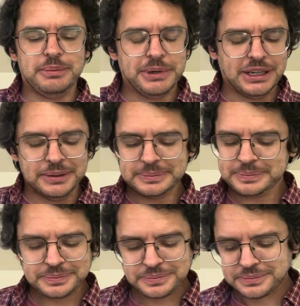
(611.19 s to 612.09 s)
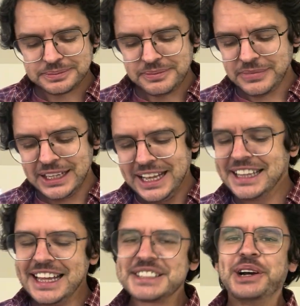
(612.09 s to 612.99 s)
but
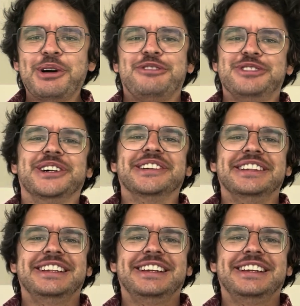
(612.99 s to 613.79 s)
that's how I felt.